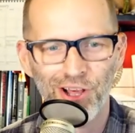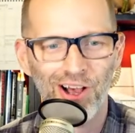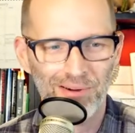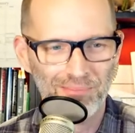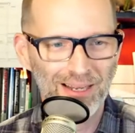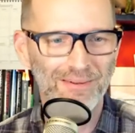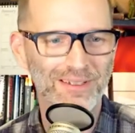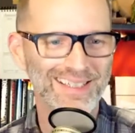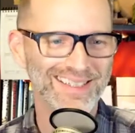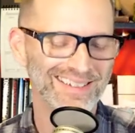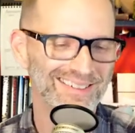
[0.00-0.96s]
thought.
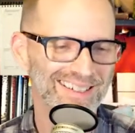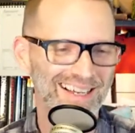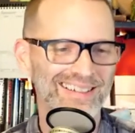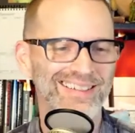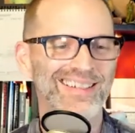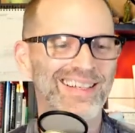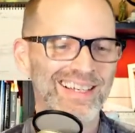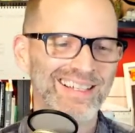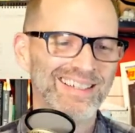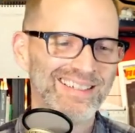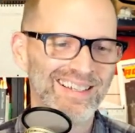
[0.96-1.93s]
Maybe so. Yeah, it's not too bad.
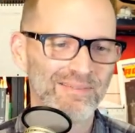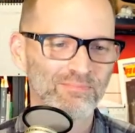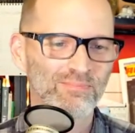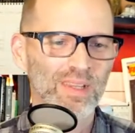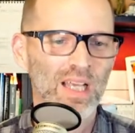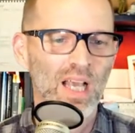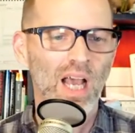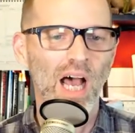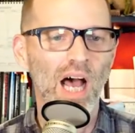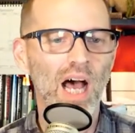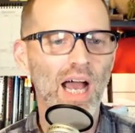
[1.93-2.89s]

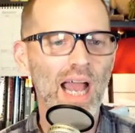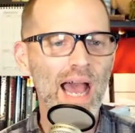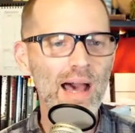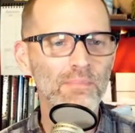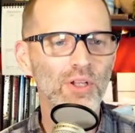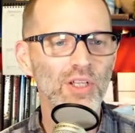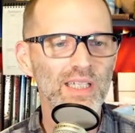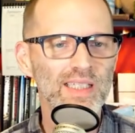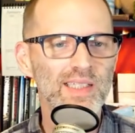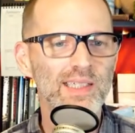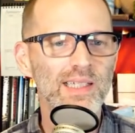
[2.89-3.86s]
Uh, Apple
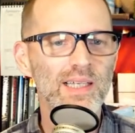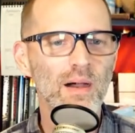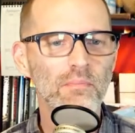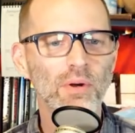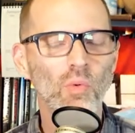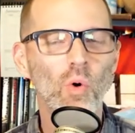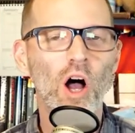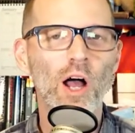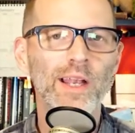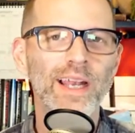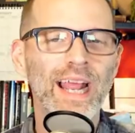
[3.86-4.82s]
is number
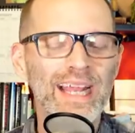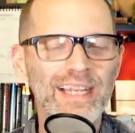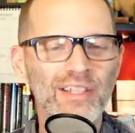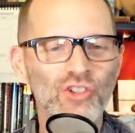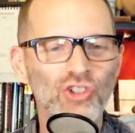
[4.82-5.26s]
one in